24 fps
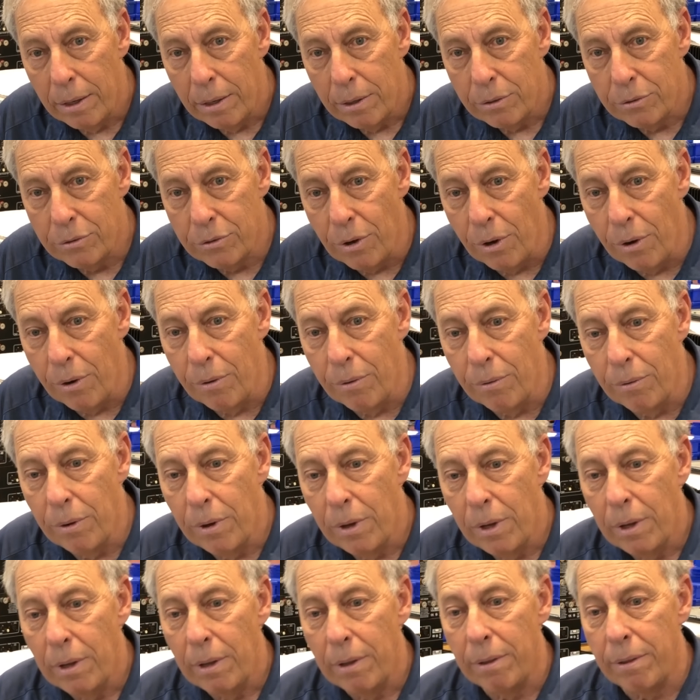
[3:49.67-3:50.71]
So
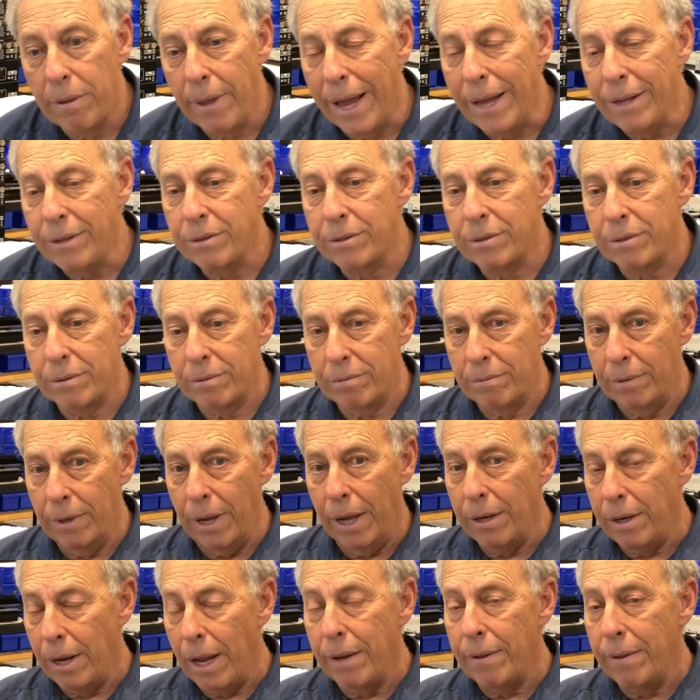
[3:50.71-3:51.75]
that's,
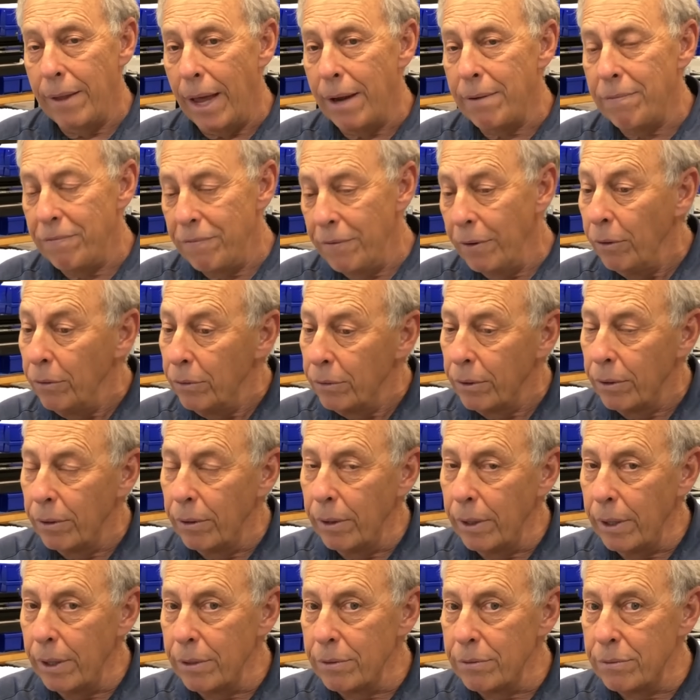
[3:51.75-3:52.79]
and, and that filter
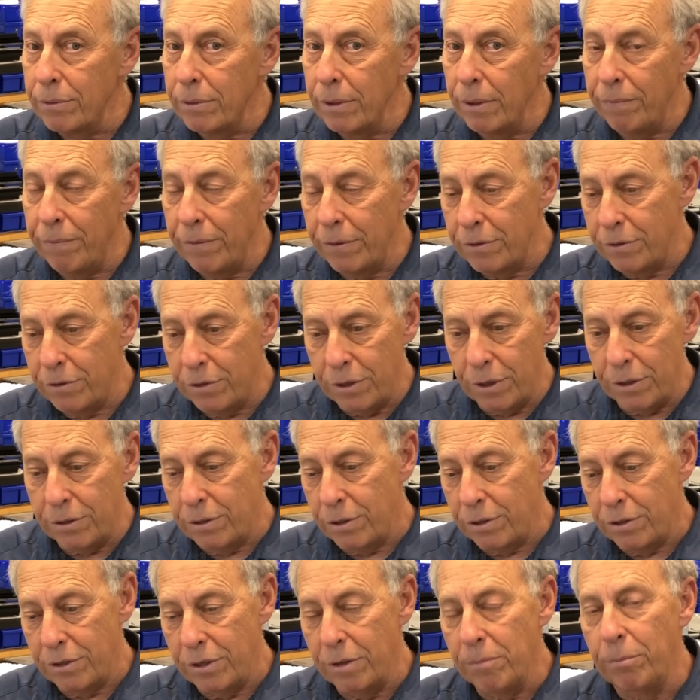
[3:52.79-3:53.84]
is, if it's just a
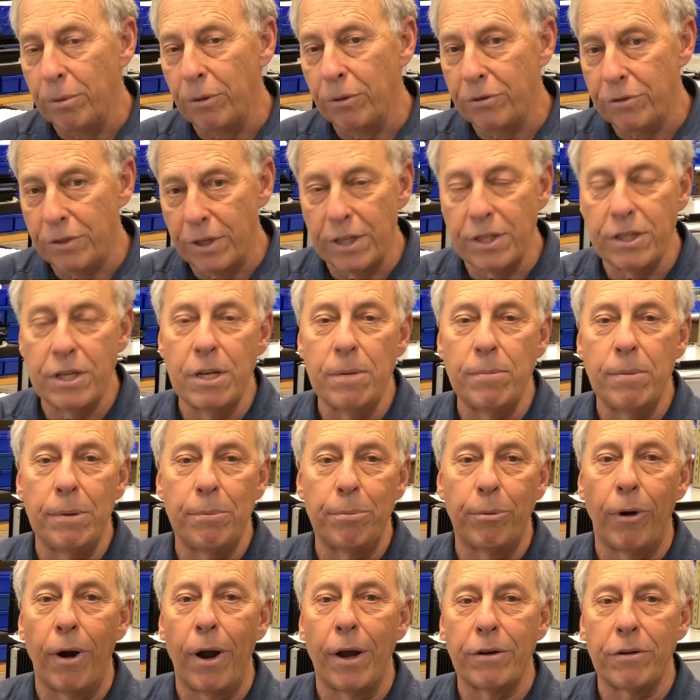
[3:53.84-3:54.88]
simple 6 dB
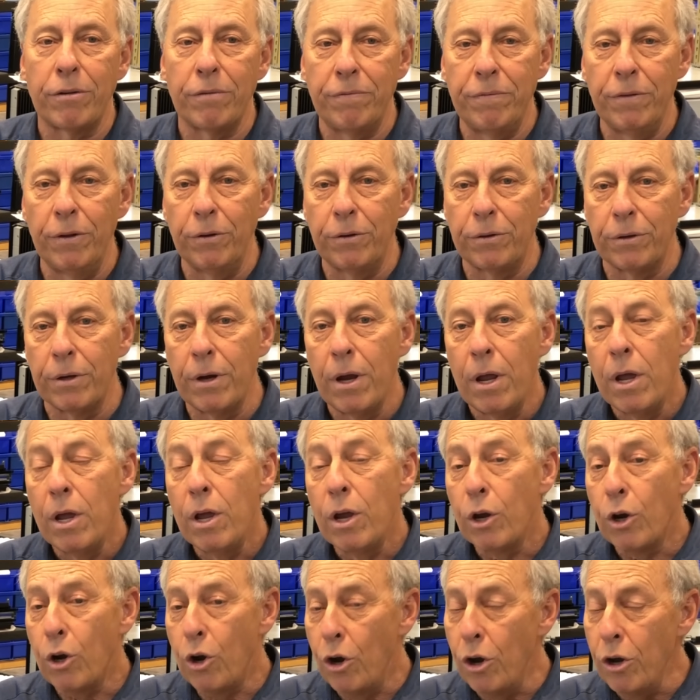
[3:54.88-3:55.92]
per octave filter,
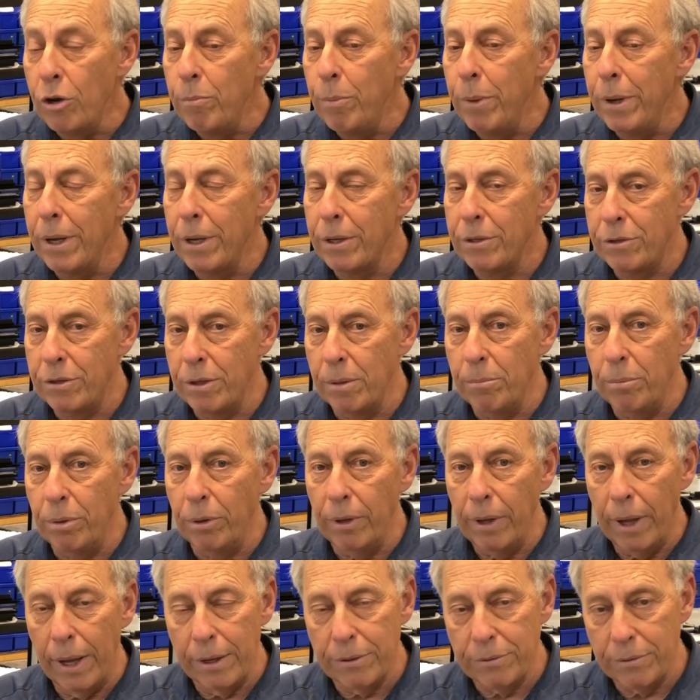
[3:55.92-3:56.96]
could be as
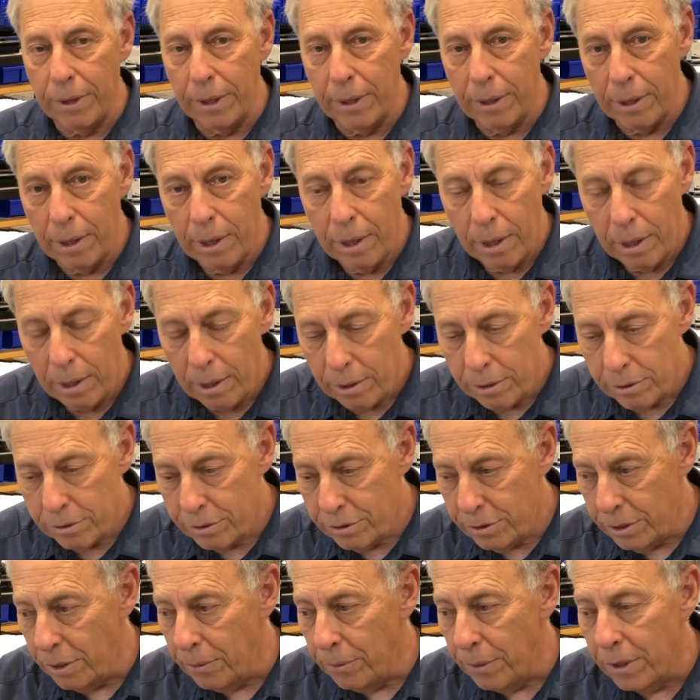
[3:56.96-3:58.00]
simple as a
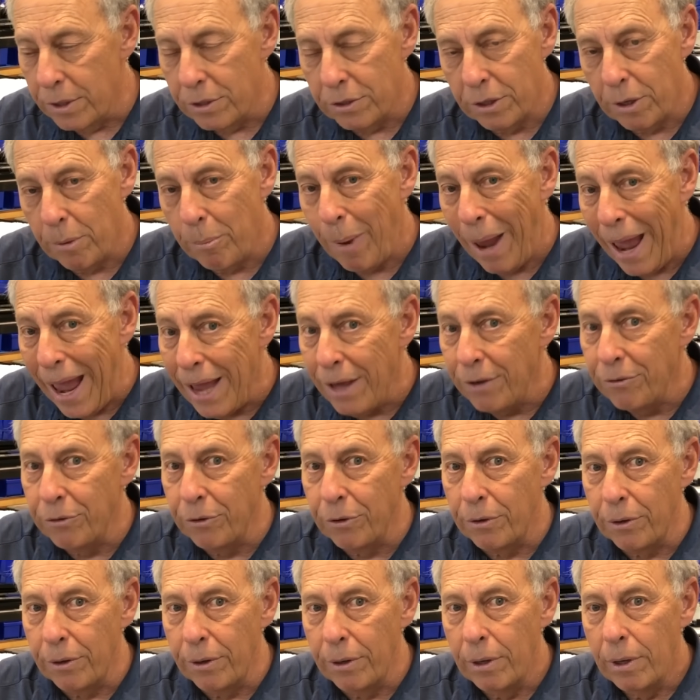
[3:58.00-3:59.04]
series
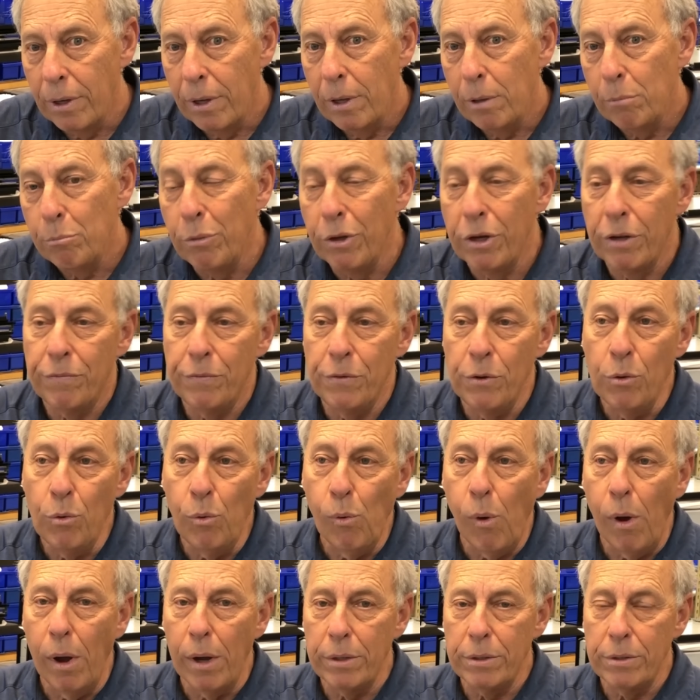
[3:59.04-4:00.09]
capacitor. But if you
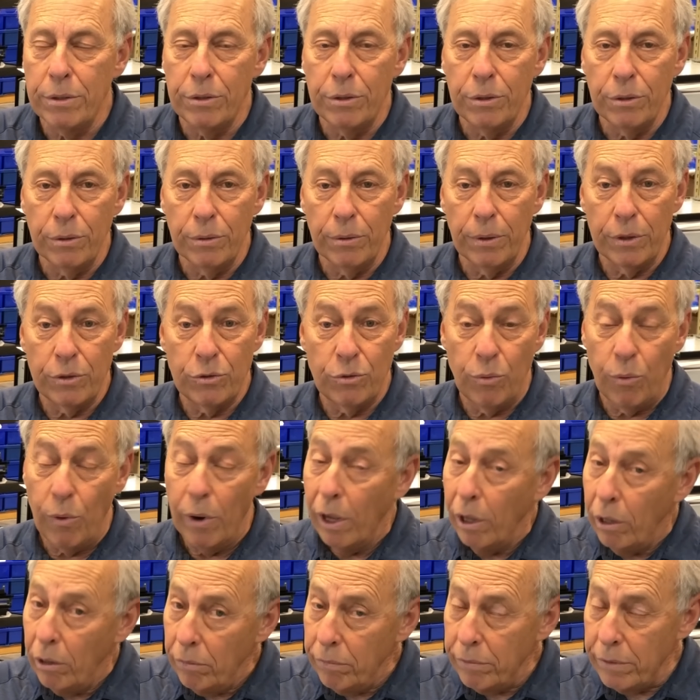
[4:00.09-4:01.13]
want to do a
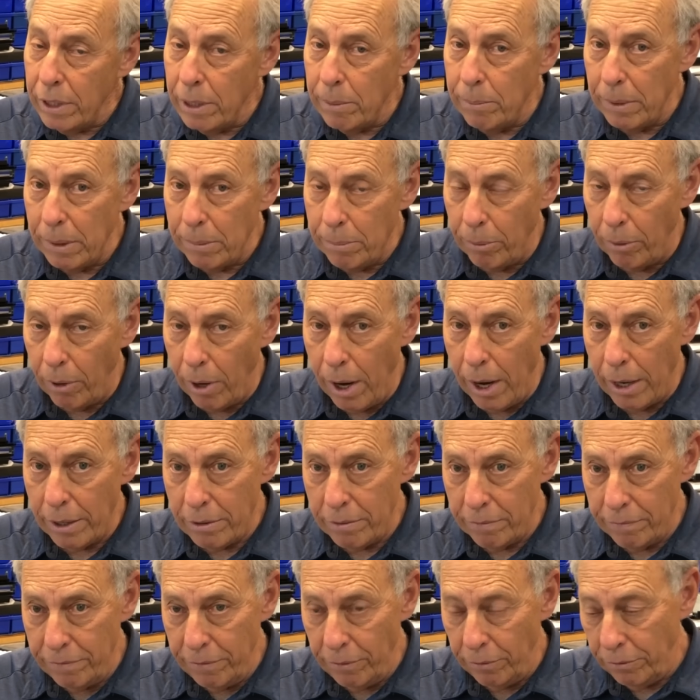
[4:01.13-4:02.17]
12 dB per
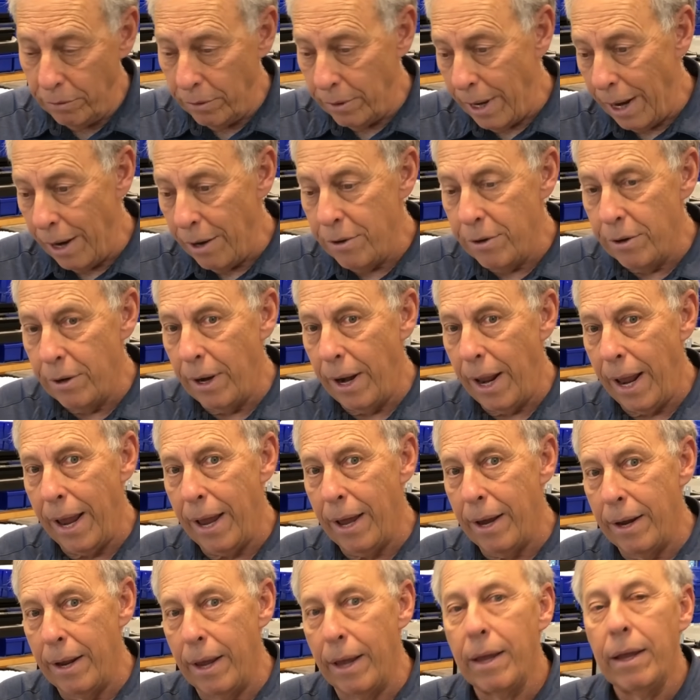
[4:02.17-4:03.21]
octave filter, now you're going to
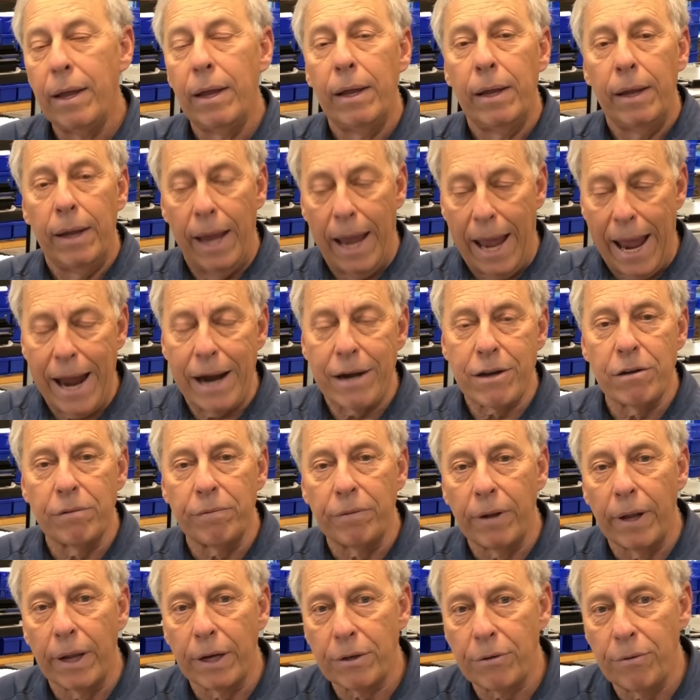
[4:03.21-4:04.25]
add active
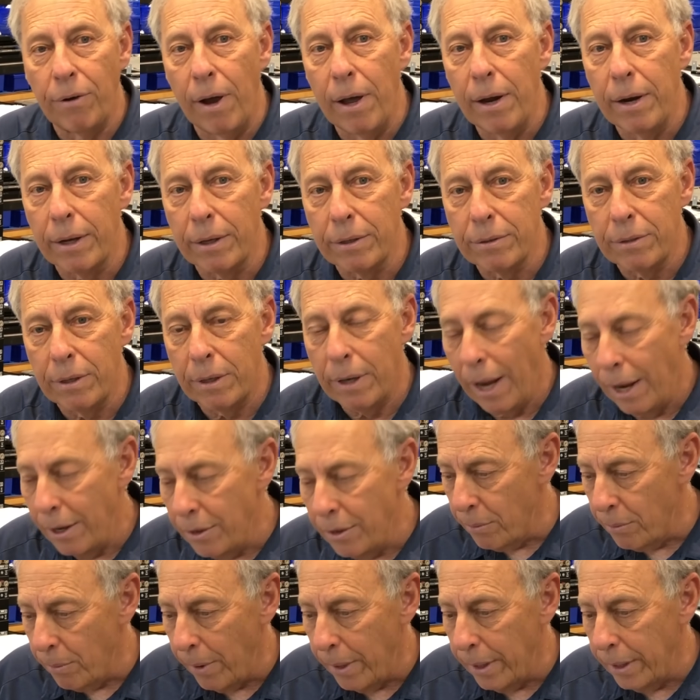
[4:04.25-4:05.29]
electronics. And now
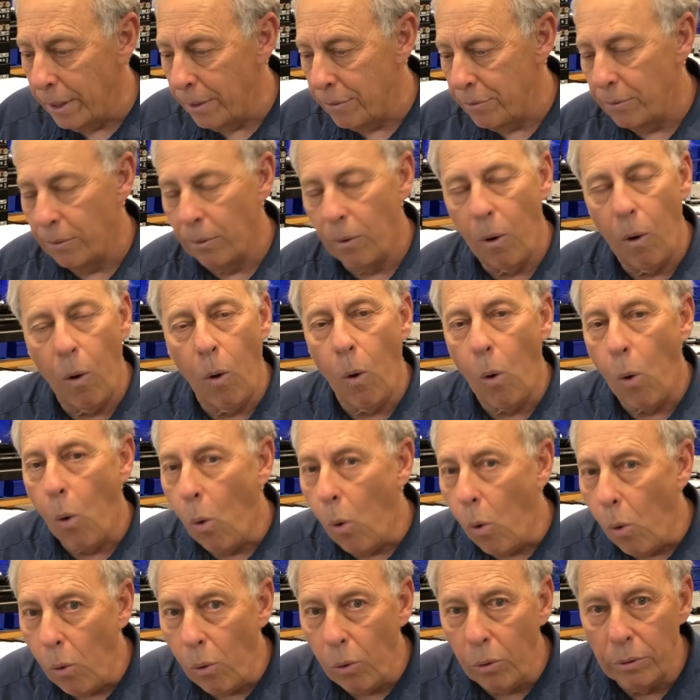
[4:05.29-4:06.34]
running it through a
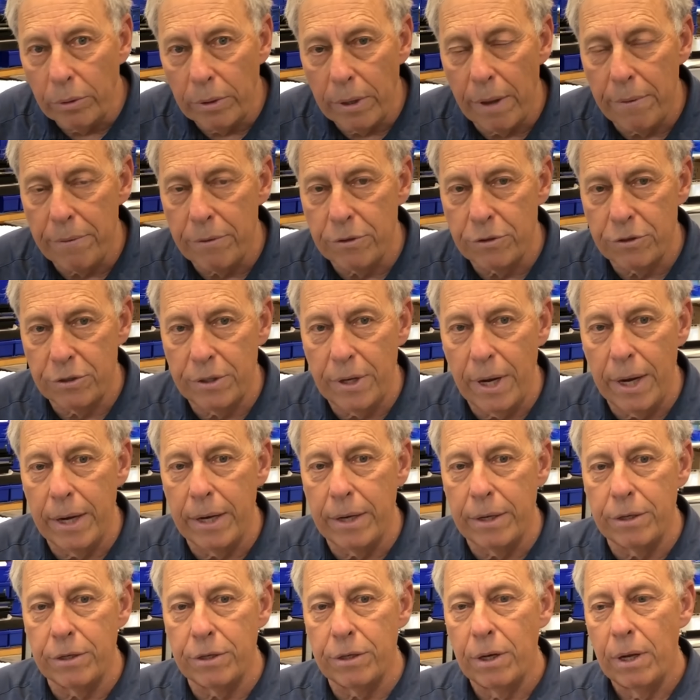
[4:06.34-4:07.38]
whole nother
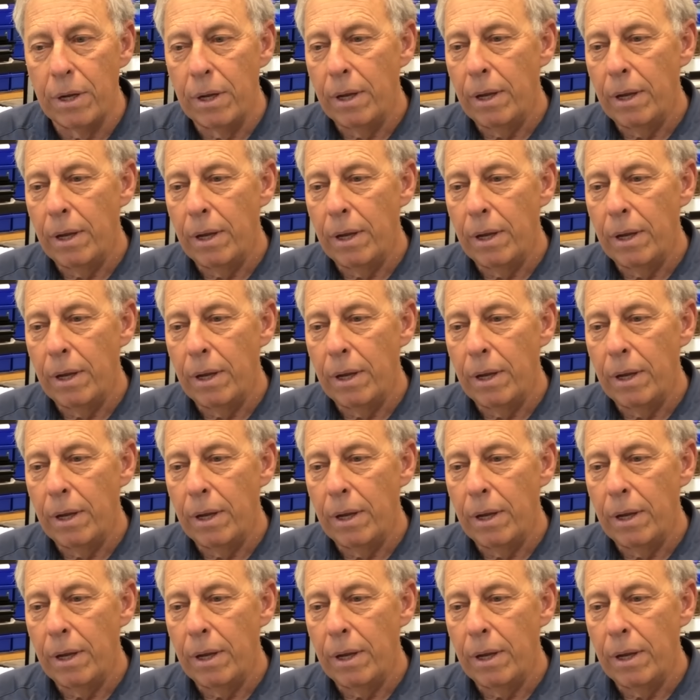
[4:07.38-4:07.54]
stage.